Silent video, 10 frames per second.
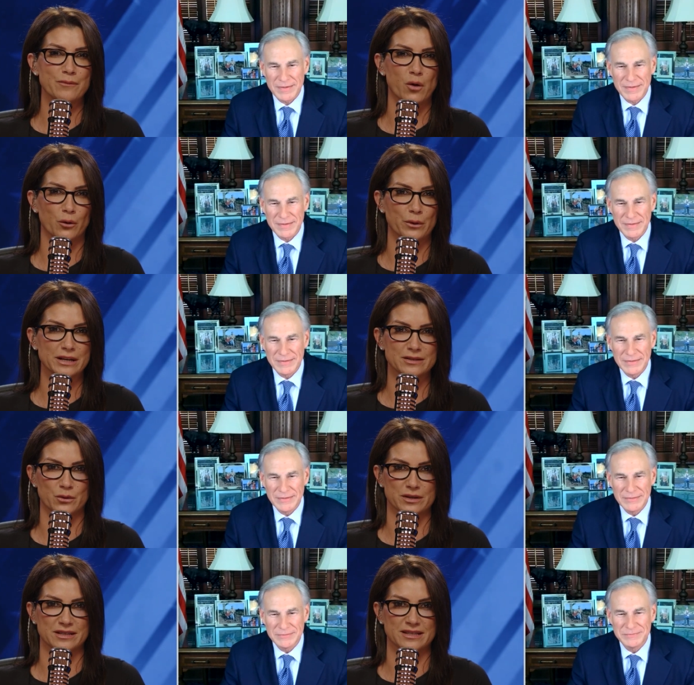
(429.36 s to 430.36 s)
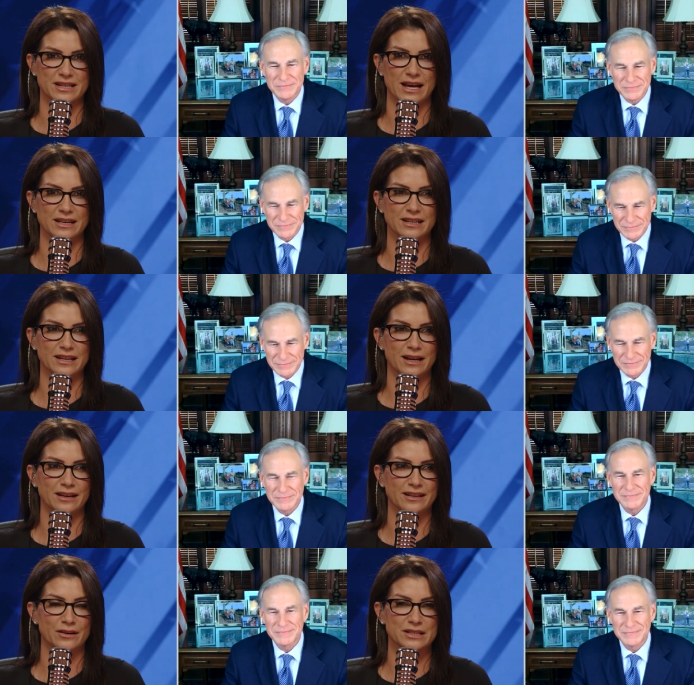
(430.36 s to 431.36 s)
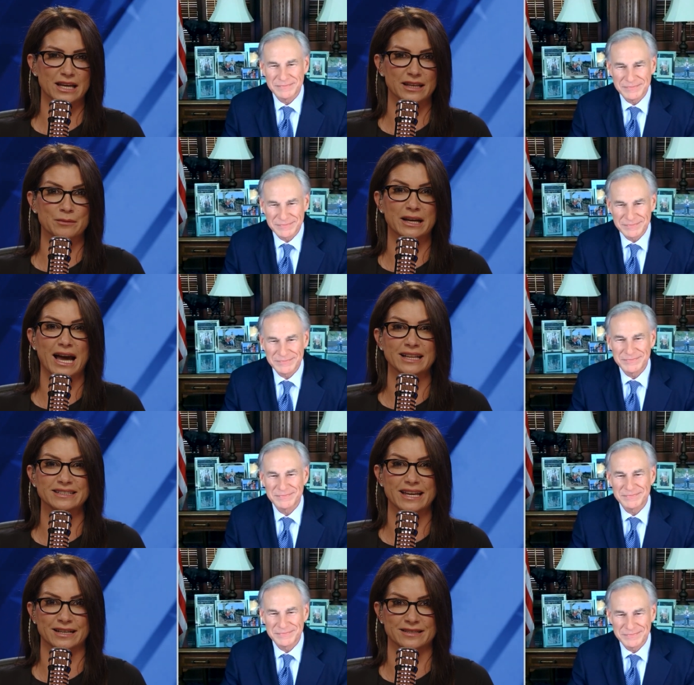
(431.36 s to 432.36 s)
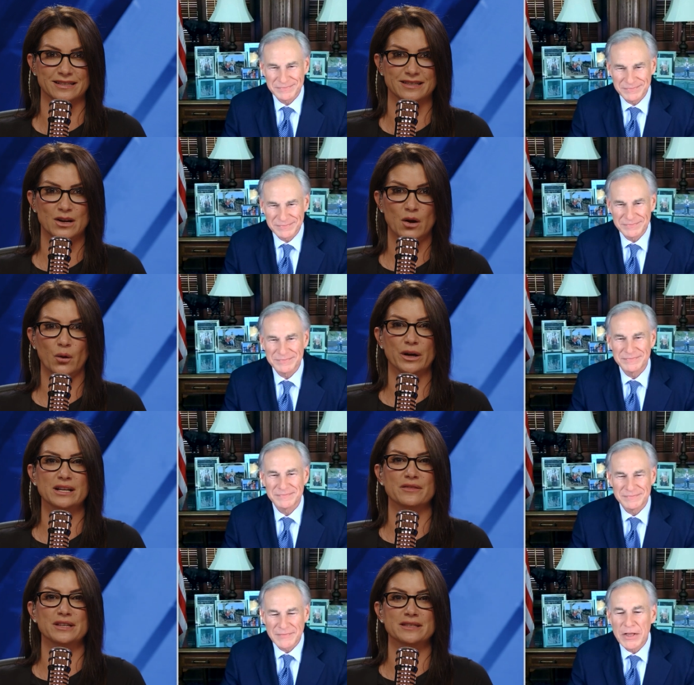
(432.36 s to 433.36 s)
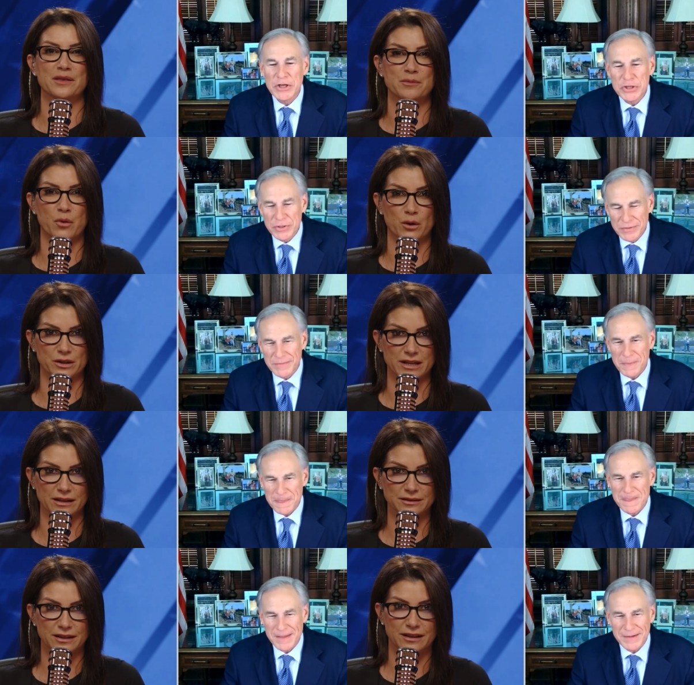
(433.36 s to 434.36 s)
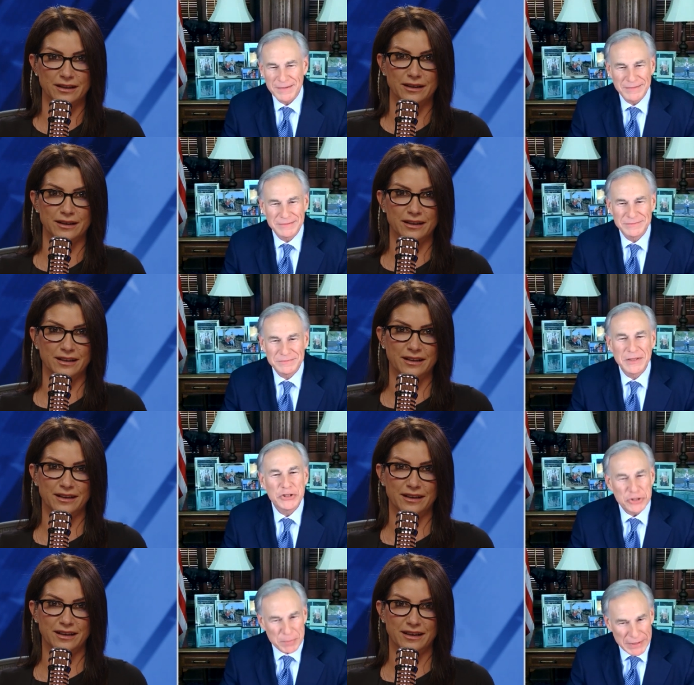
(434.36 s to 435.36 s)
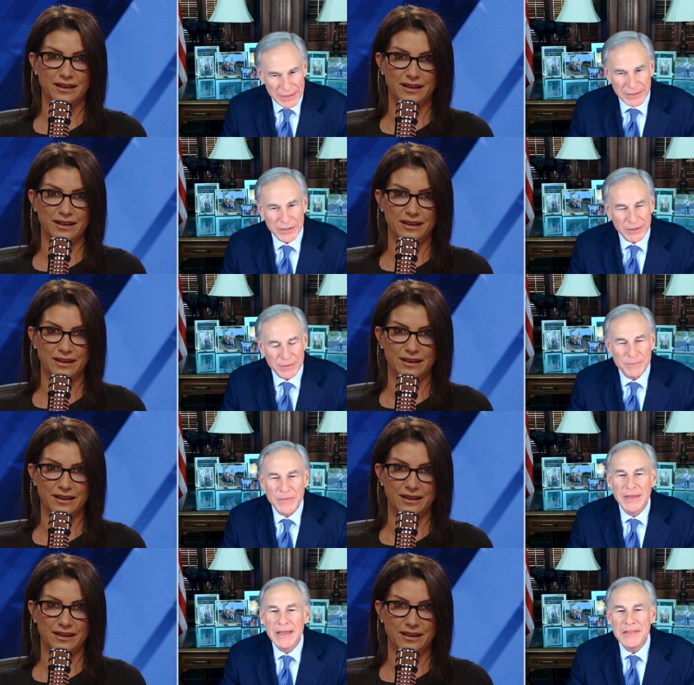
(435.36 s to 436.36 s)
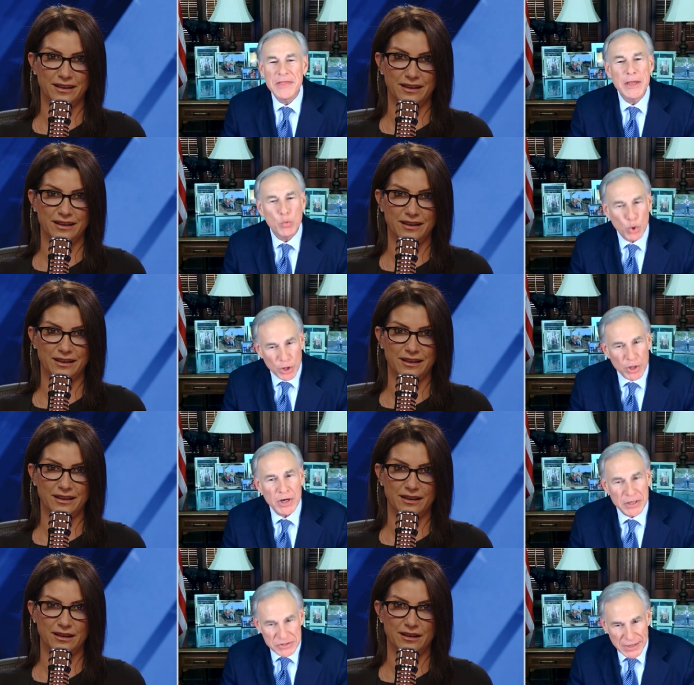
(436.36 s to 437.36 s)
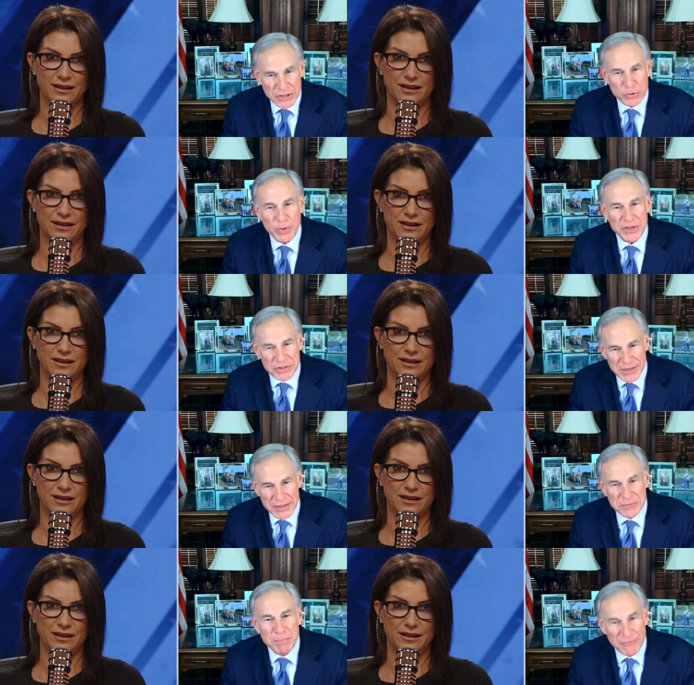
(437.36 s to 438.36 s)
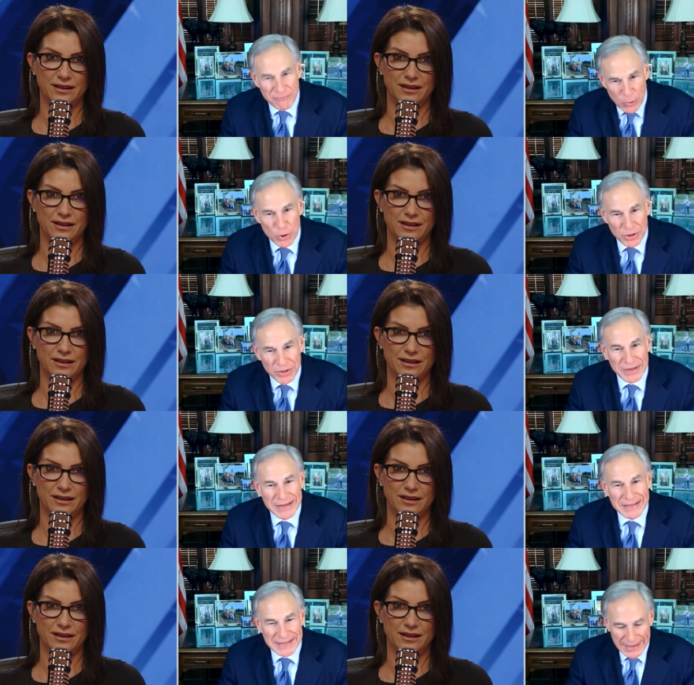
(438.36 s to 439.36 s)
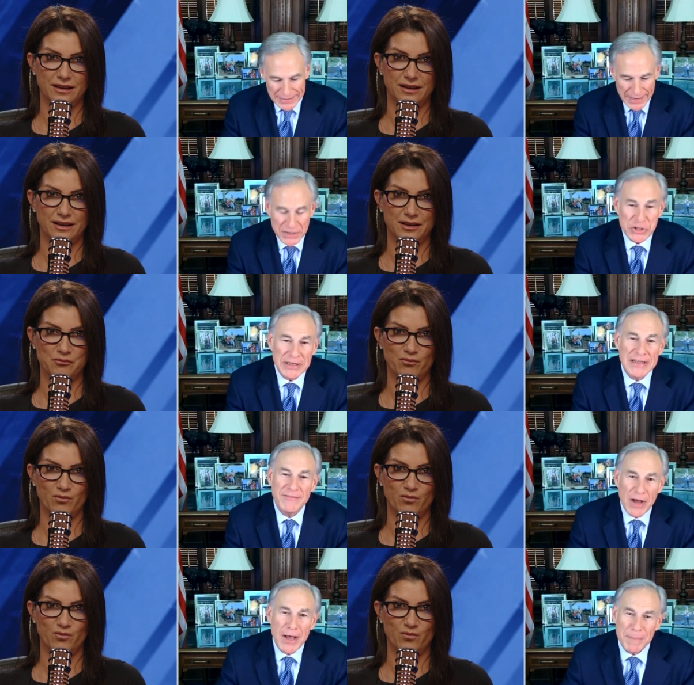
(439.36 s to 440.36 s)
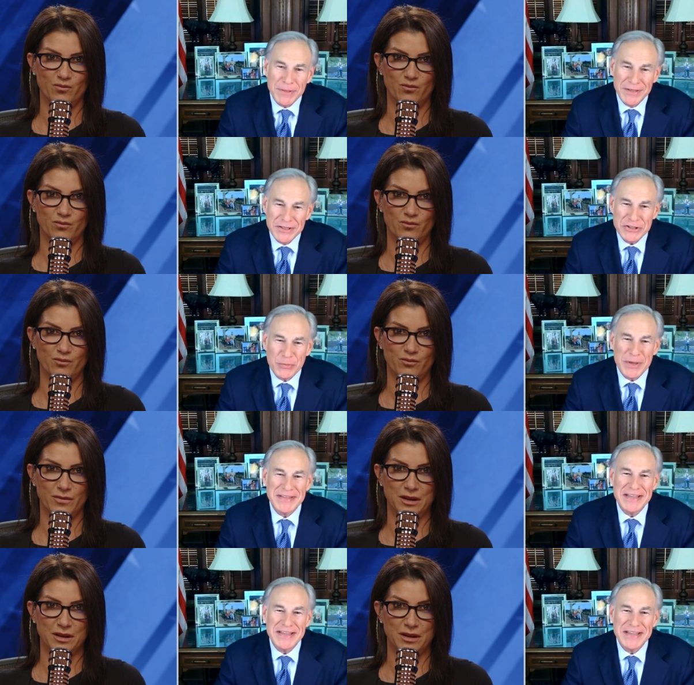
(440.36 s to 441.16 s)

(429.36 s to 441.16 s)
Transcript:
Speaker 1: more resources than, a town like McAllen, Texas, or any of these other border towns.
Speaker 2: To be clear, they were sanctuary cities before they had to actually live up to what